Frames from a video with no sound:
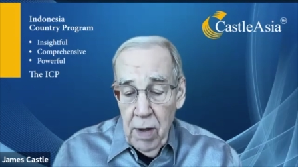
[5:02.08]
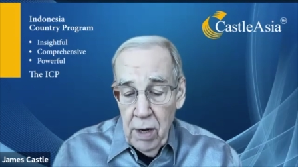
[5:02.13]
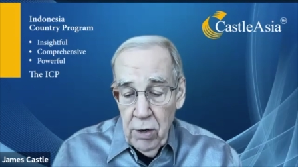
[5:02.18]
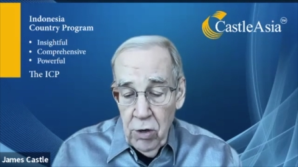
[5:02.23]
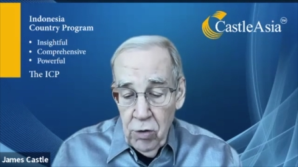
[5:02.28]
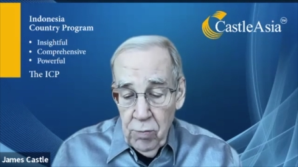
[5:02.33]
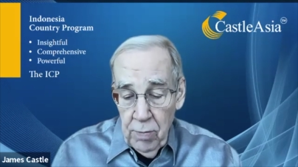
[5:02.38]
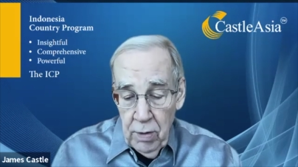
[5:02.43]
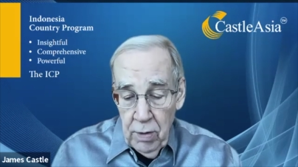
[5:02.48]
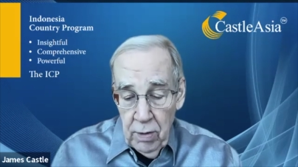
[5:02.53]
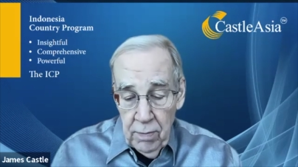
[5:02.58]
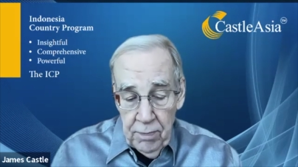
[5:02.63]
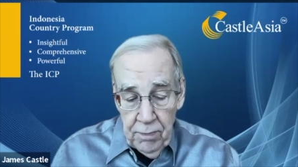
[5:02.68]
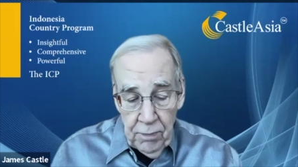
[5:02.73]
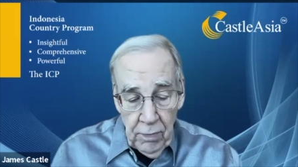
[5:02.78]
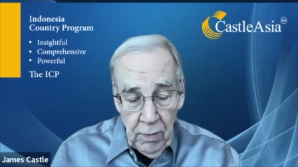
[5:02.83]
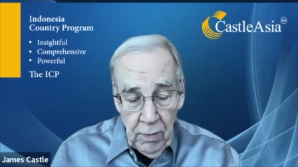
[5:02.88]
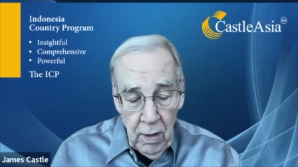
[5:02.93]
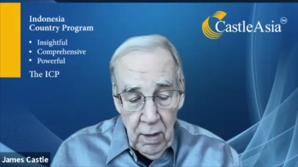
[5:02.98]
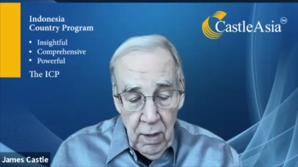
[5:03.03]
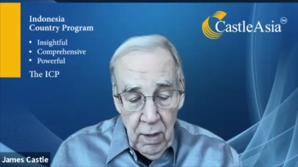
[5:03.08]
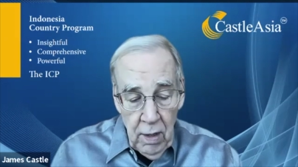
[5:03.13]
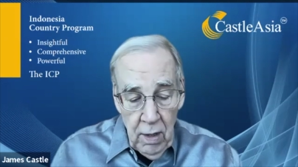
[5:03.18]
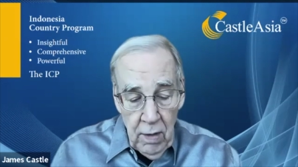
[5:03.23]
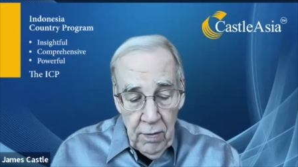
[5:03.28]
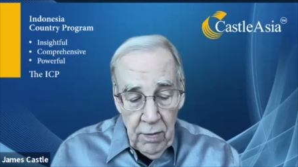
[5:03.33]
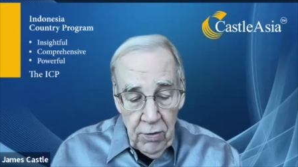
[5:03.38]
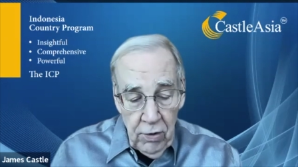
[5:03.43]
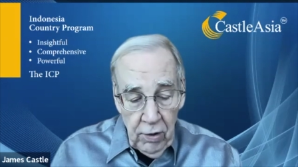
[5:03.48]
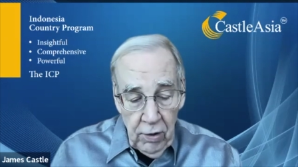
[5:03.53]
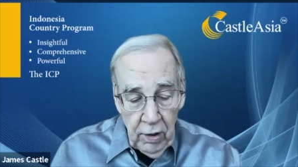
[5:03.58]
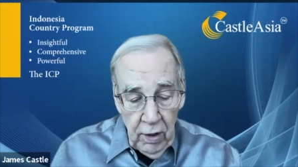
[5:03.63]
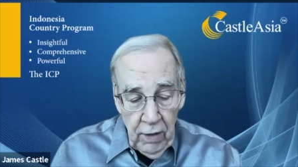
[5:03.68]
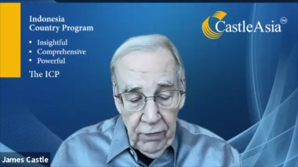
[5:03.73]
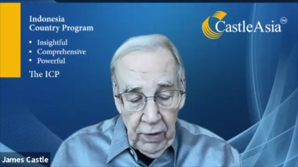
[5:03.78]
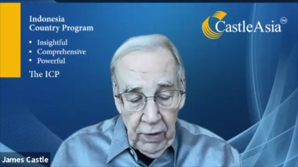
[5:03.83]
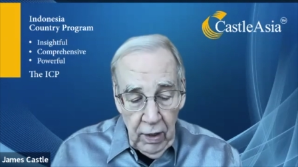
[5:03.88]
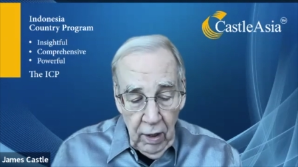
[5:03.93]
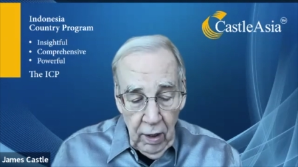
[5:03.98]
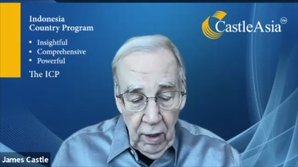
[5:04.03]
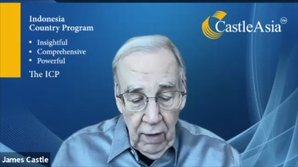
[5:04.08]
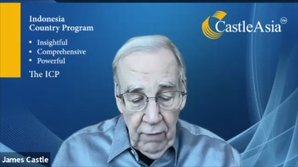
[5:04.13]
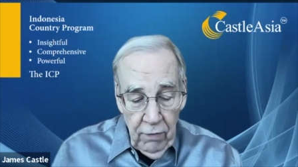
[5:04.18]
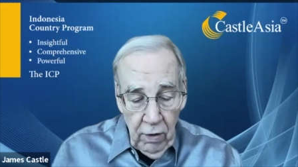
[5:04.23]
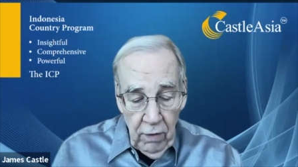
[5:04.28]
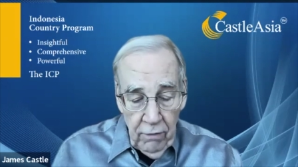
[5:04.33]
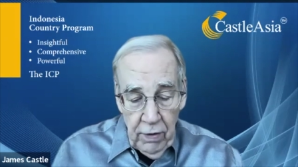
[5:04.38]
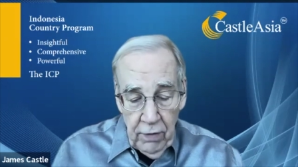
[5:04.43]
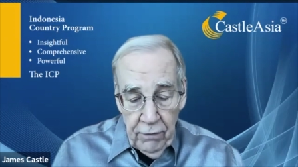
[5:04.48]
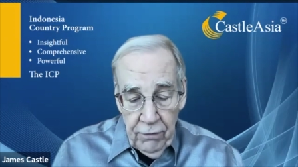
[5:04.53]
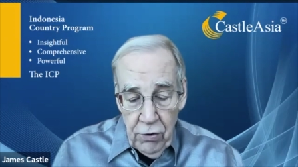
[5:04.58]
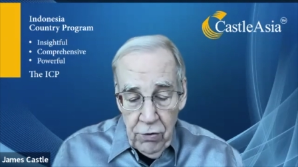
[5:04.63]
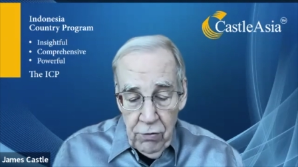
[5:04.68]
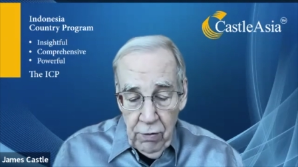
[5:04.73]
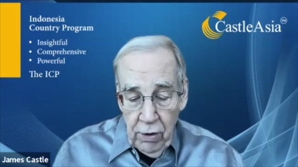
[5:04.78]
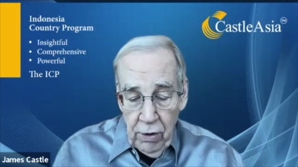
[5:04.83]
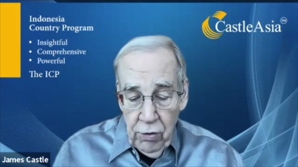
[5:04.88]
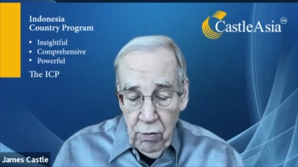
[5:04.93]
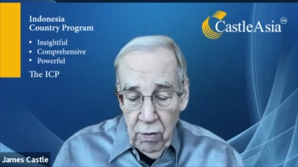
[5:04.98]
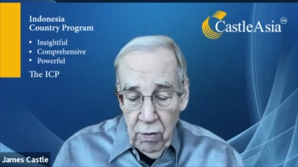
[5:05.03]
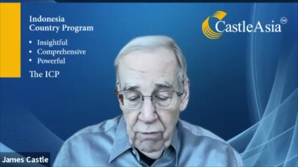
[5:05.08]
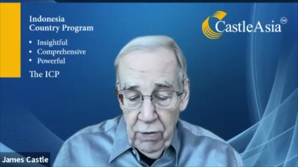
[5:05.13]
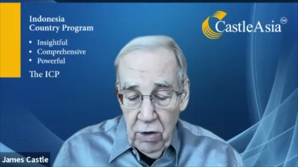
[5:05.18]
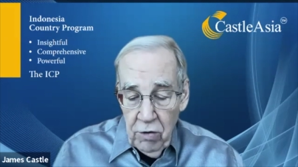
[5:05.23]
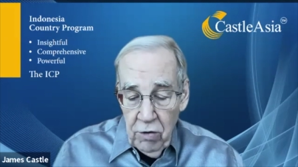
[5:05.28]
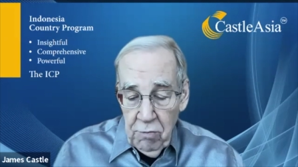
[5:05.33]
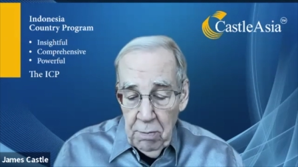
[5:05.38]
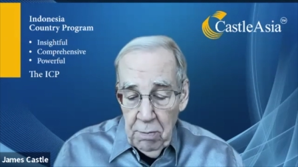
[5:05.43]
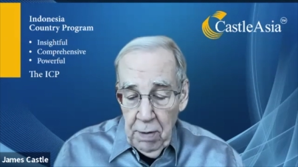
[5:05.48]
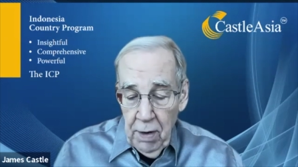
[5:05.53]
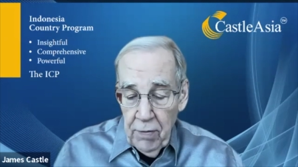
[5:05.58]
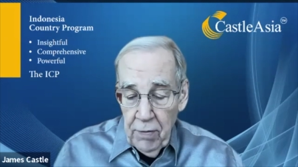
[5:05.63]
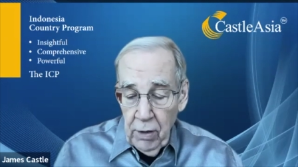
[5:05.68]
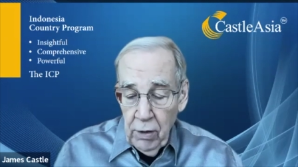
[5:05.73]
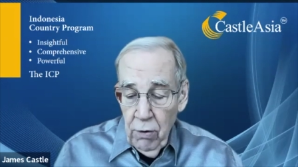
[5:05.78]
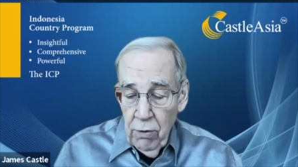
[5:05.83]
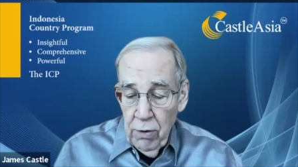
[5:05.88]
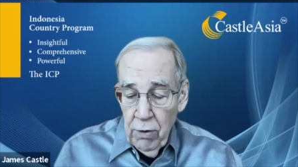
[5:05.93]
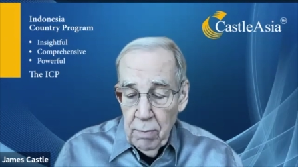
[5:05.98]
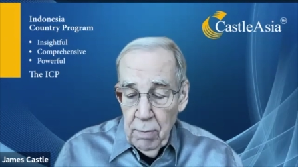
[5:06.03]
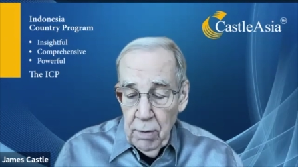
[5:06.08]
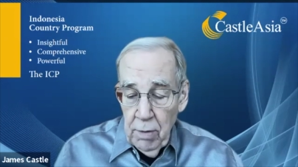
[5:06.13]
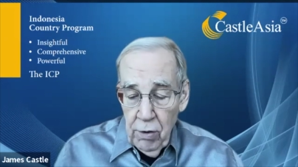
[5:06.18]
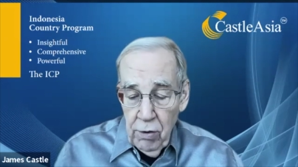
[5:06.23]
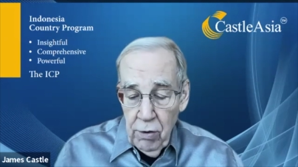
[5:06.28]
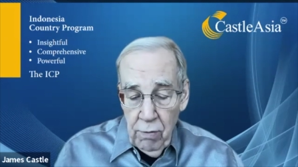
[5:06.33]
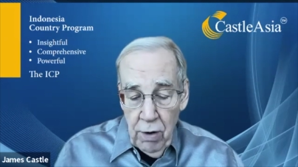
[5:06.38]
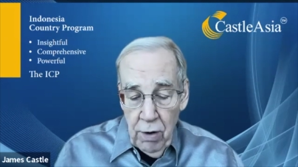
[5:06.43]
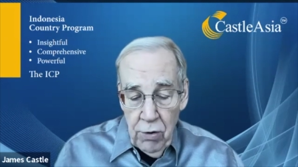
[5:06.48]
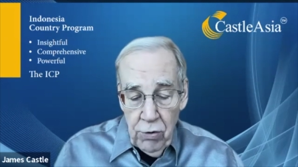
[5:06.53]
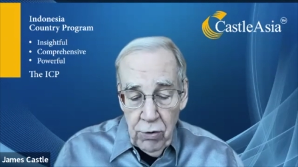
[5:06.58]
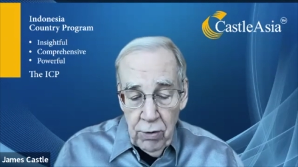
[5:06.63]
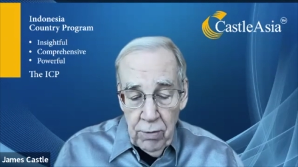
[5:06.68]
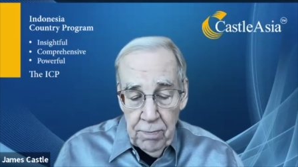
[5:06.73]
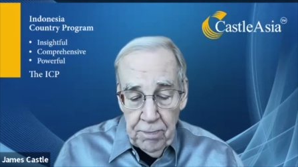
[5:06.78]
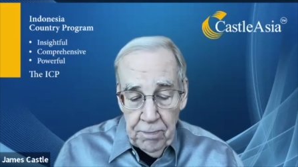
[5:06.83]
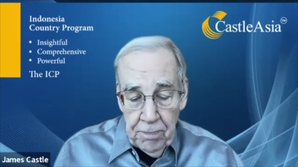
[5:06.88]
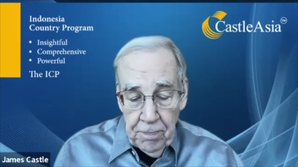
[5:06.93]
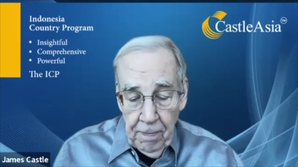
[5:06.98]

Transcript: management, the significant level of infrastructure investment by the current administration,